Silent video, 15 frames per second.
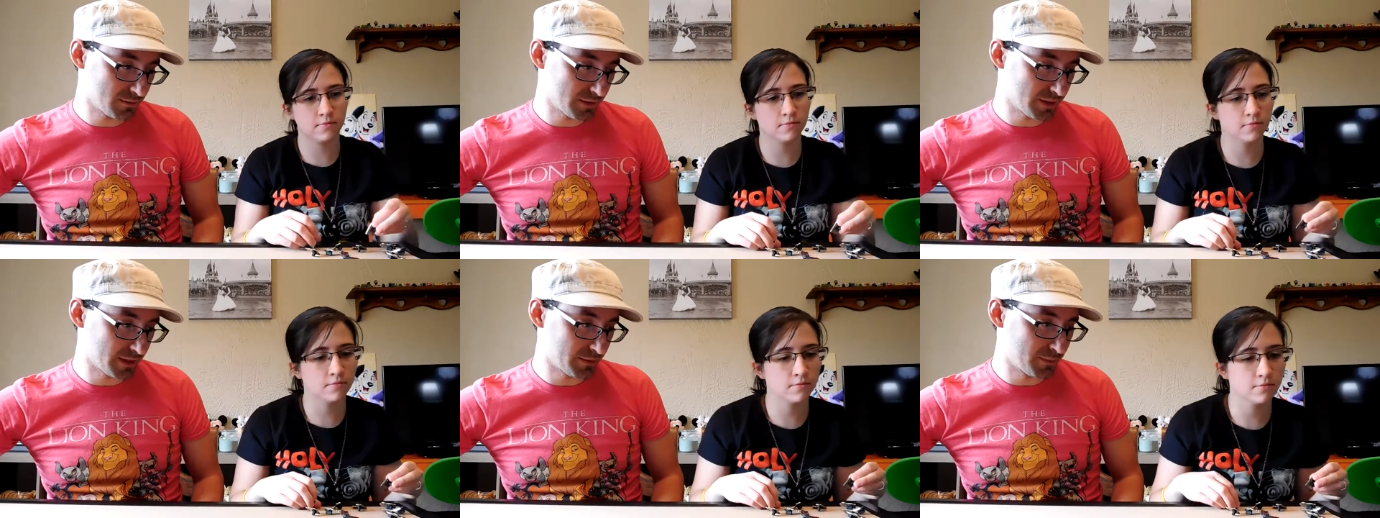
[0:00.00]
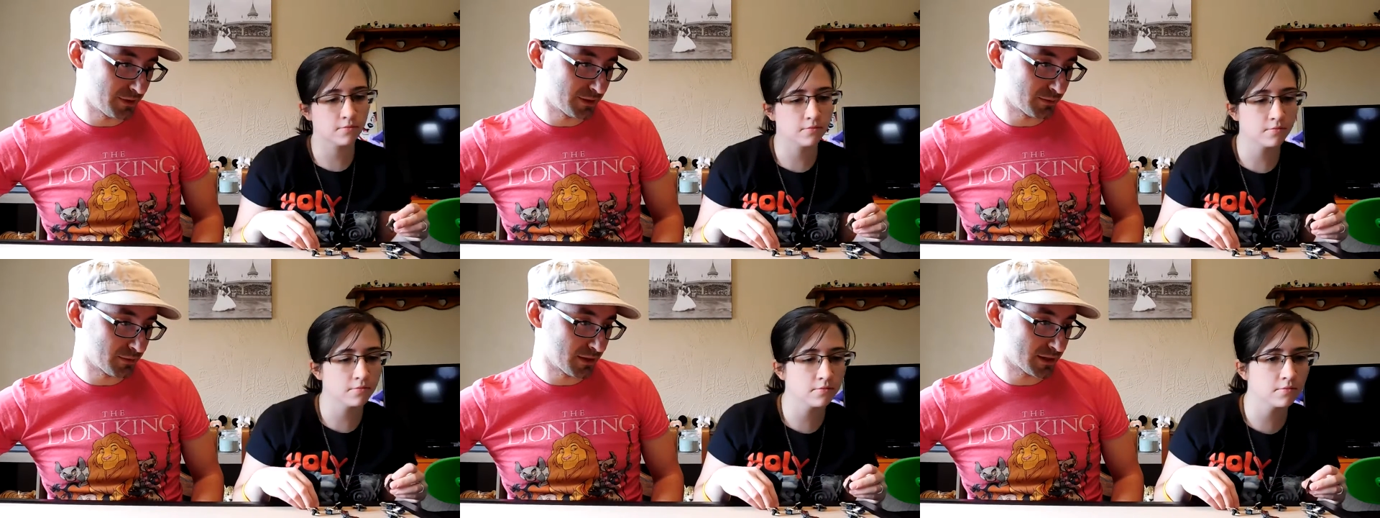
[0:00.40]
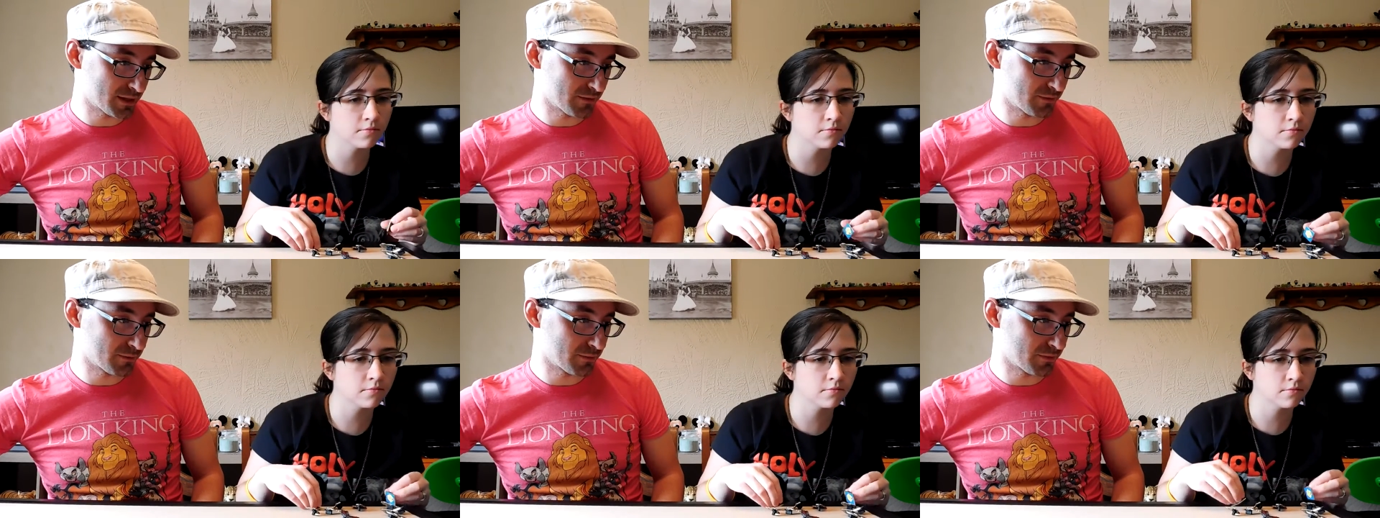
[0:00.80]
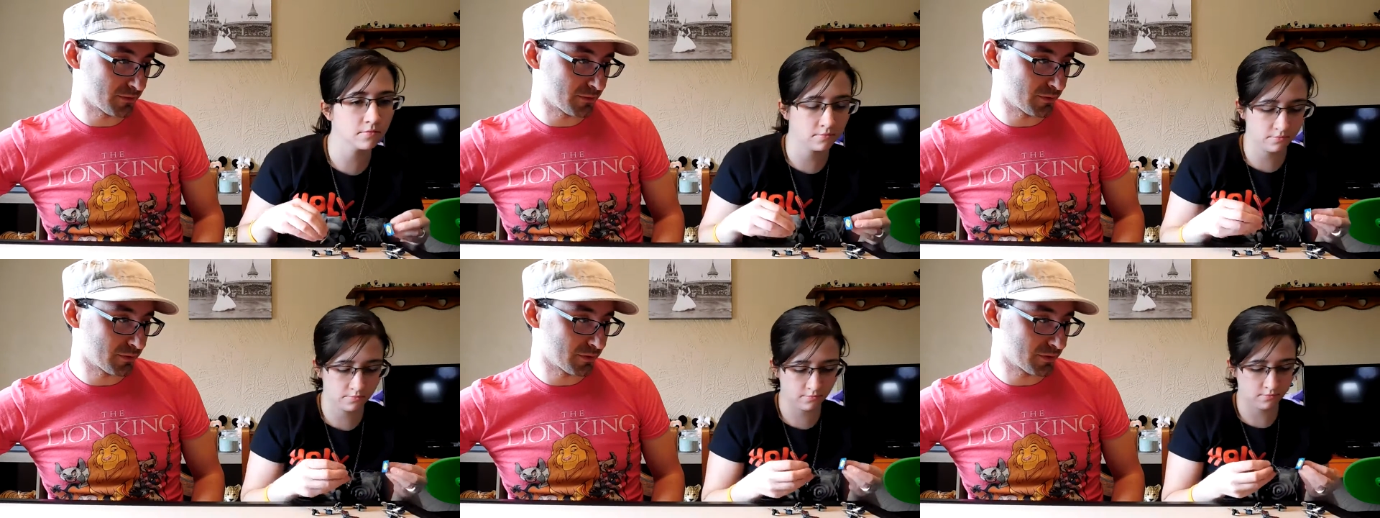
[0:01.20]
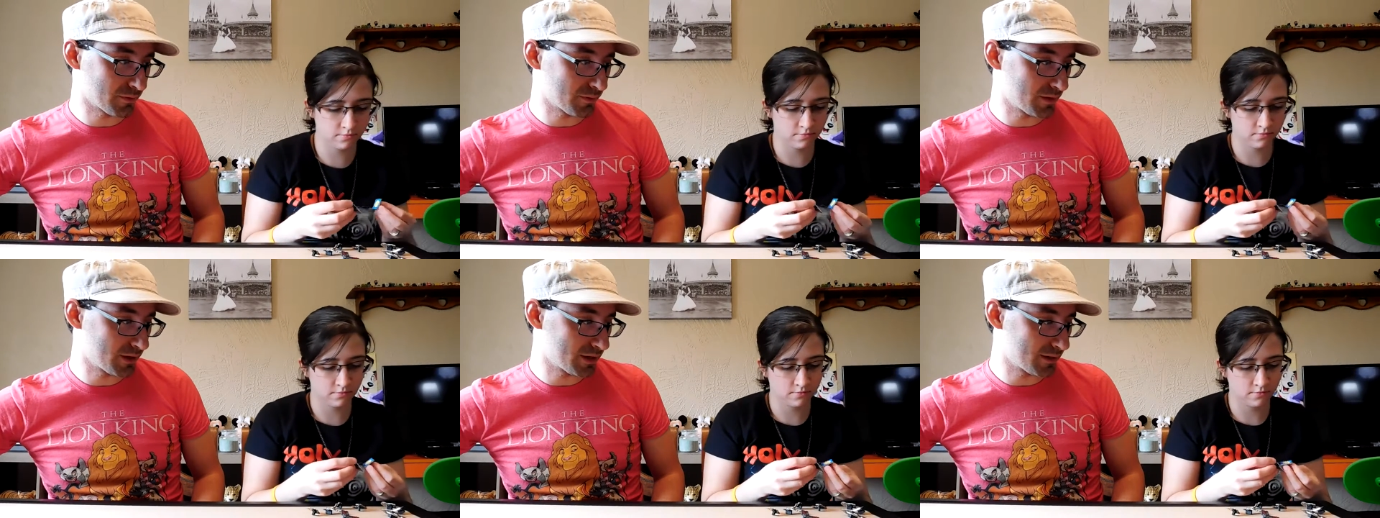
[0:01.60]
Speaker 1: I need to beat the rest of them before
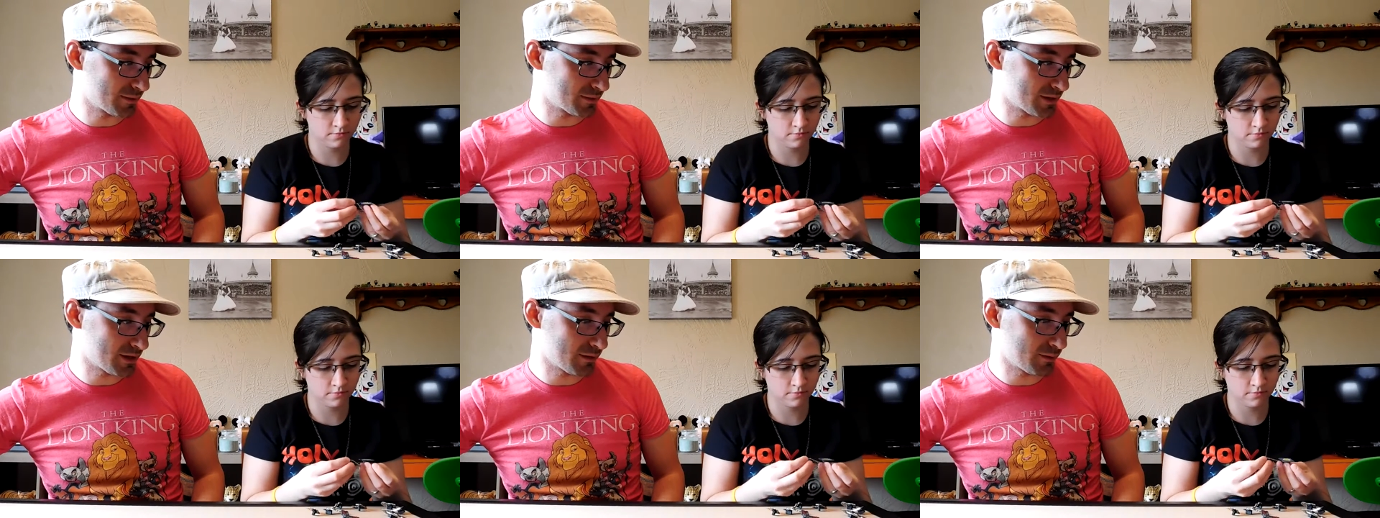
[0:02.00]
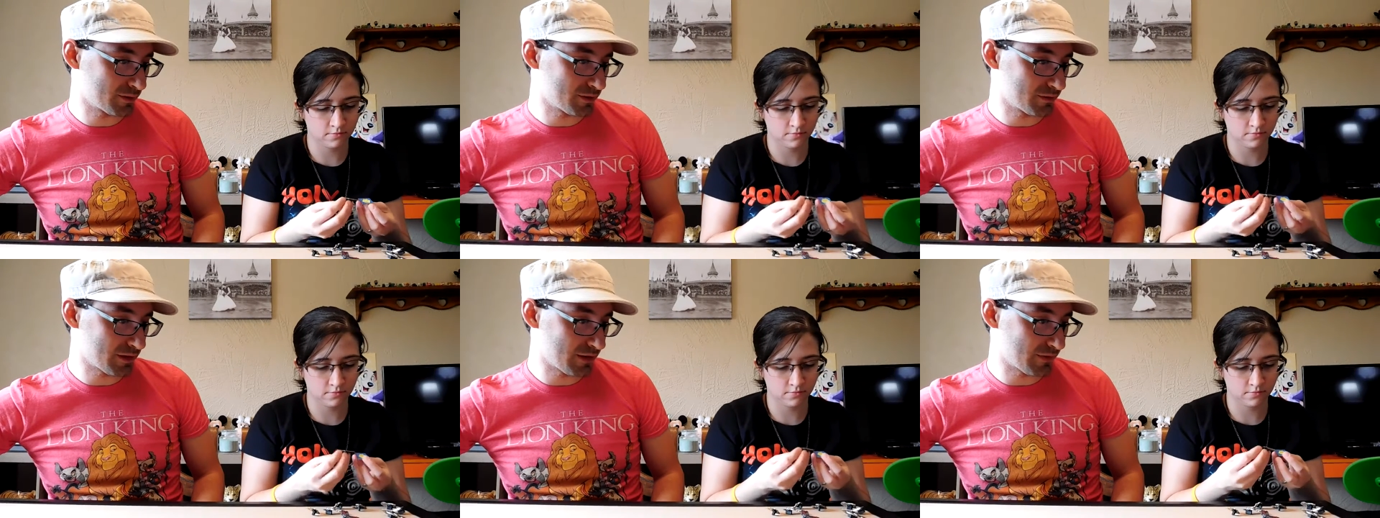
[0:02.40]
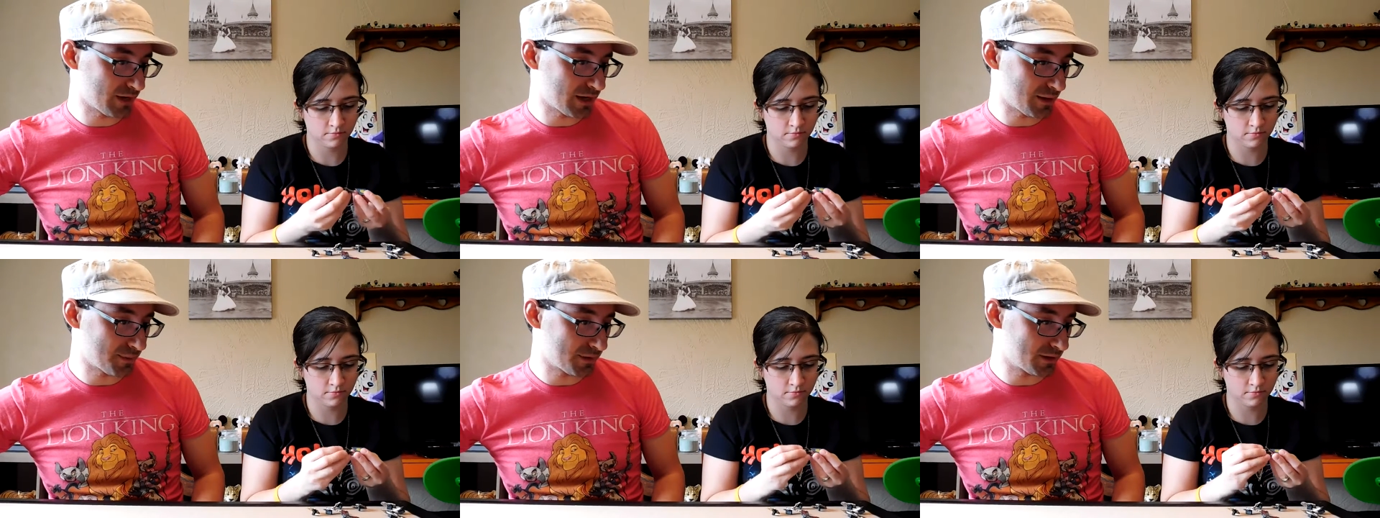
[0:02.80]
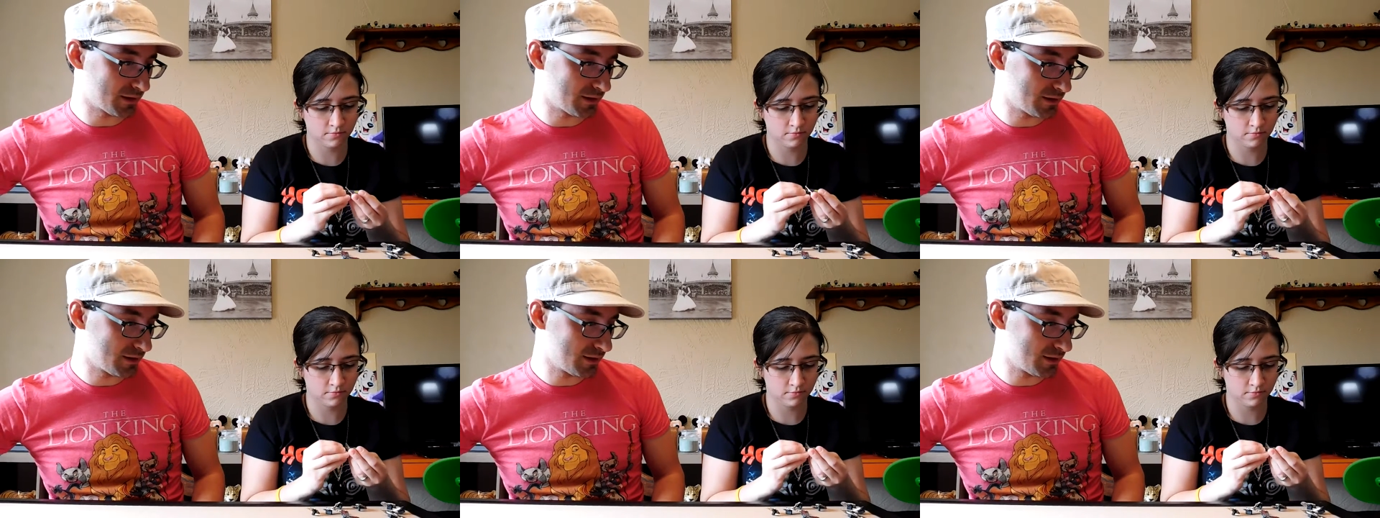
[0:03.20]
three comes out, which will never happen.